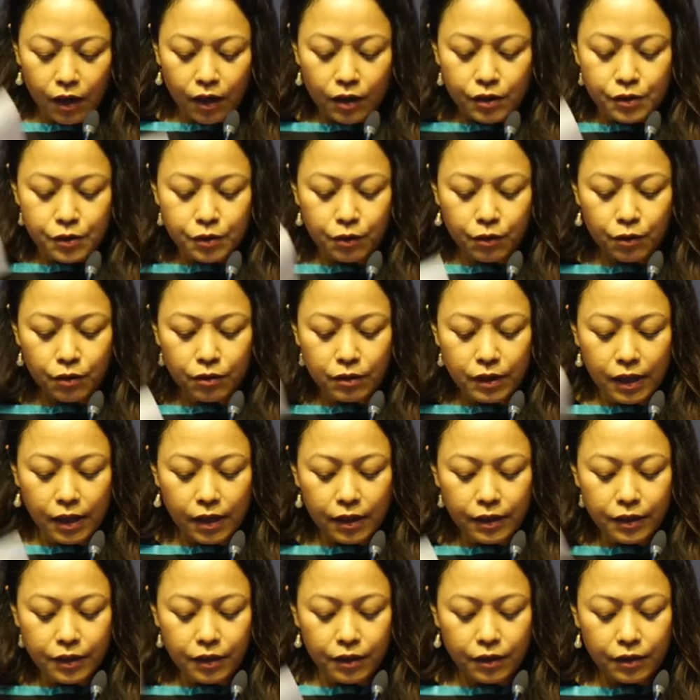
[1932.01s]

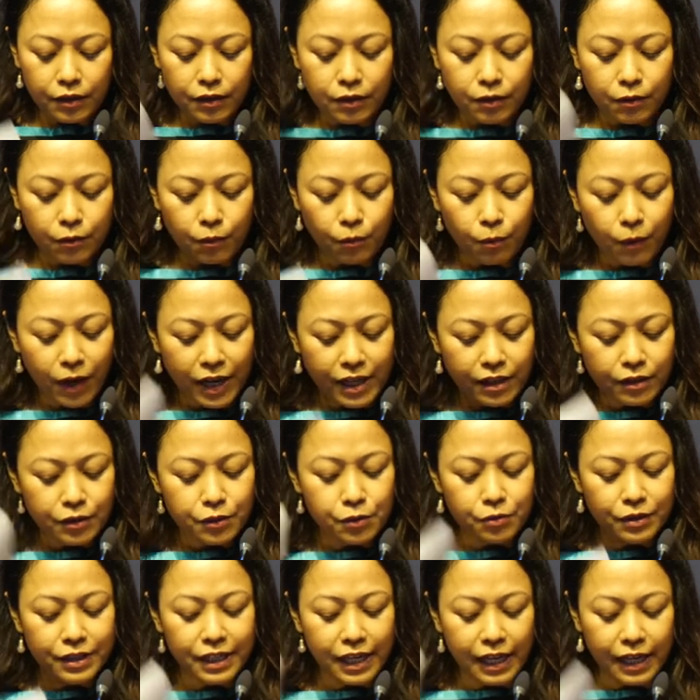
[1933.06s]
So while
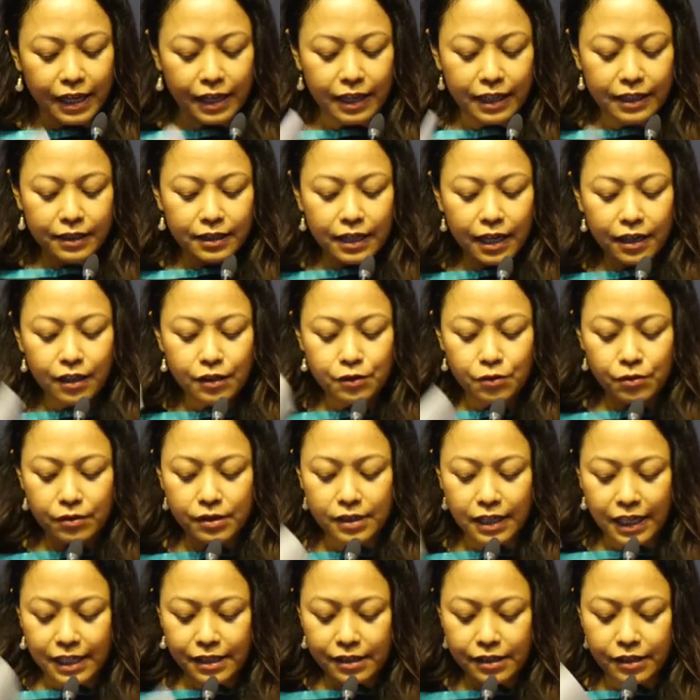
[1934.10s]
today in Naga
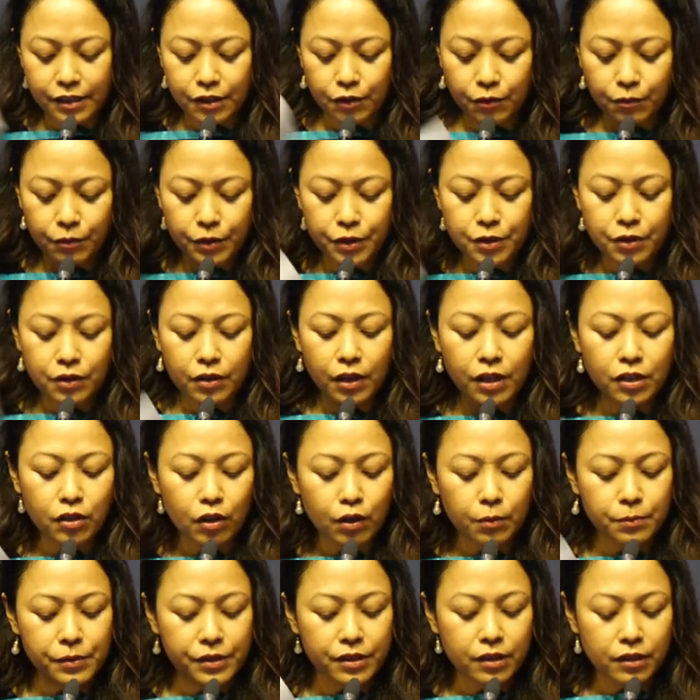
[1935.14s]
society, we do not
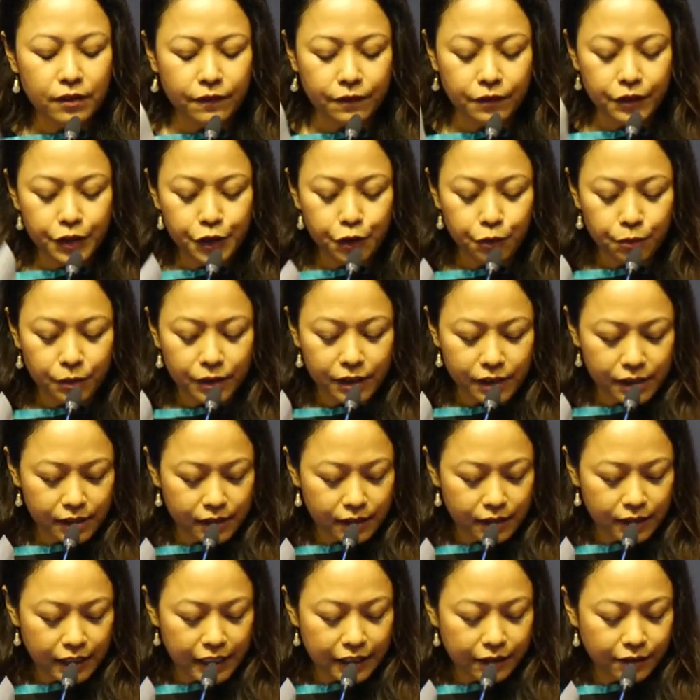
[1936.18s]
observe
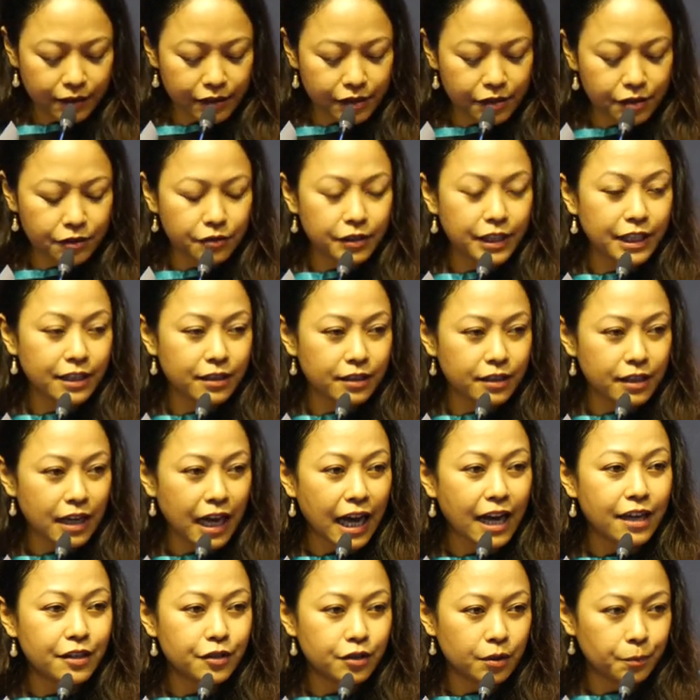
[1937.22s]
rituals in the strict
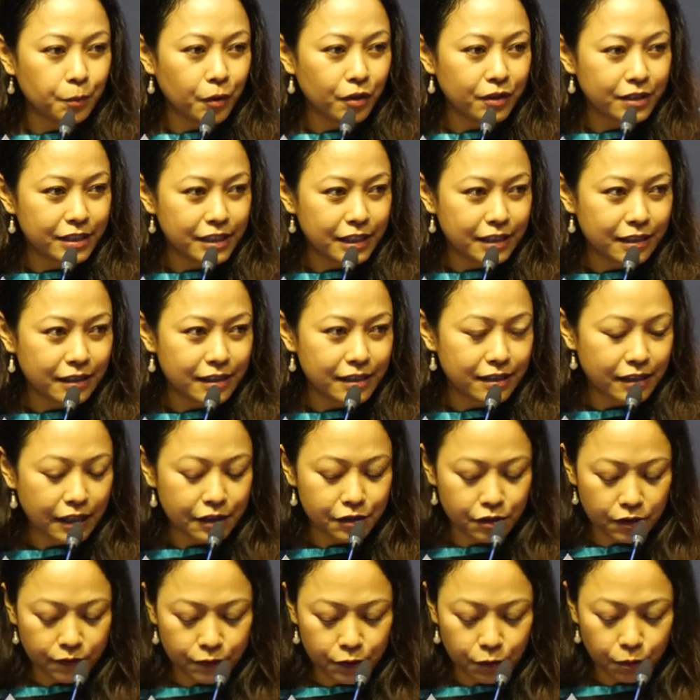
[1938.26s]
anthropological
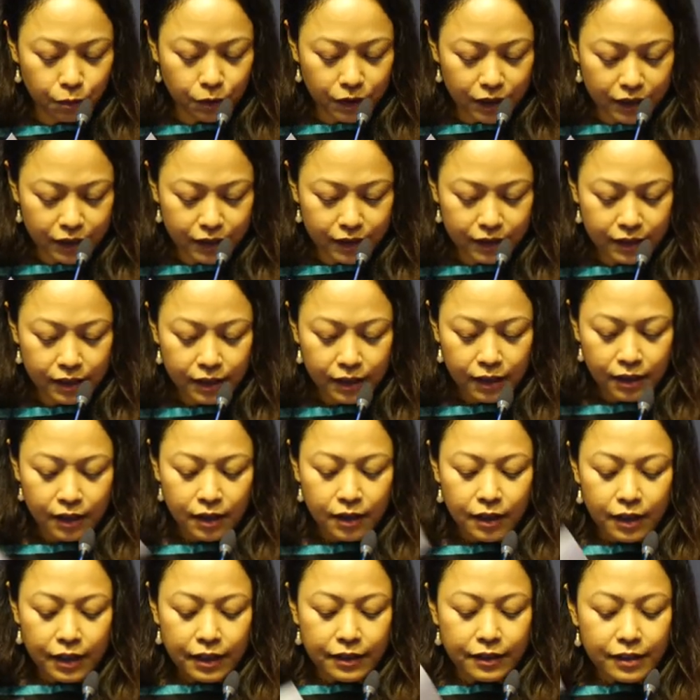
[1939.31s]
sense of the word,
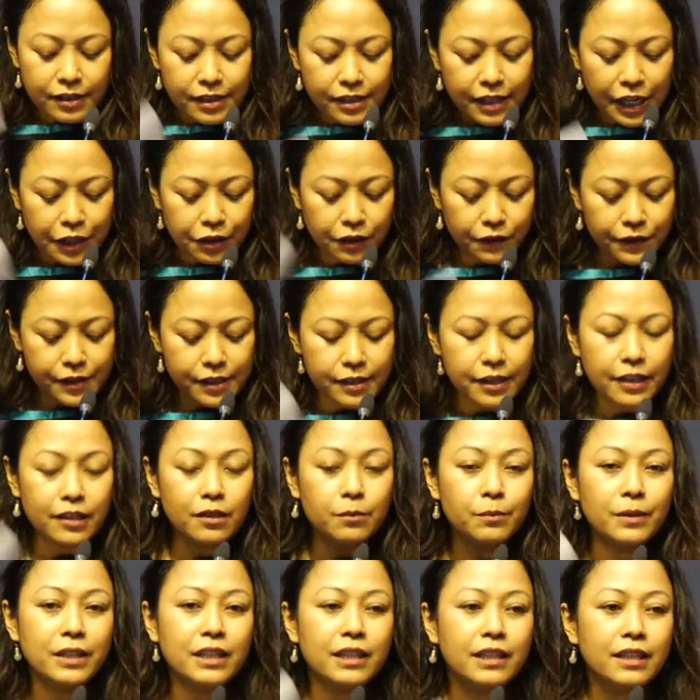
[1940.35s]
this kind of
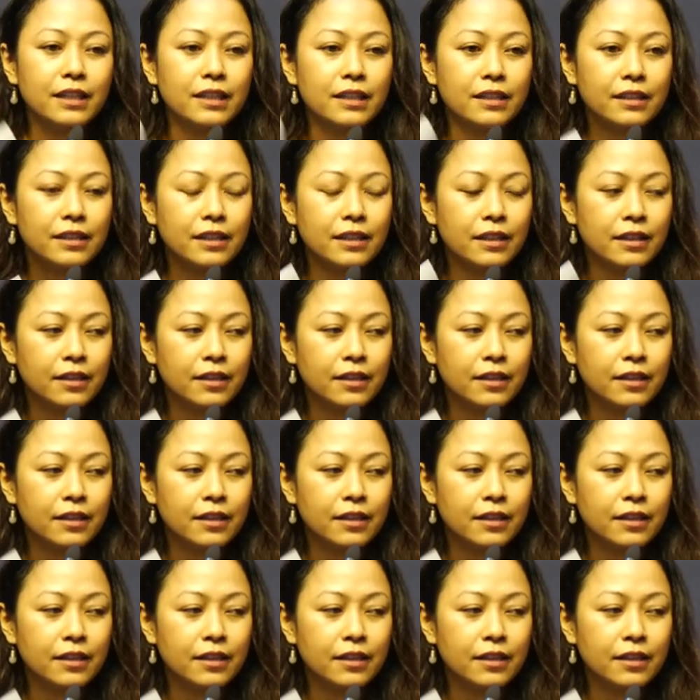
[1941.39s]
ceremony,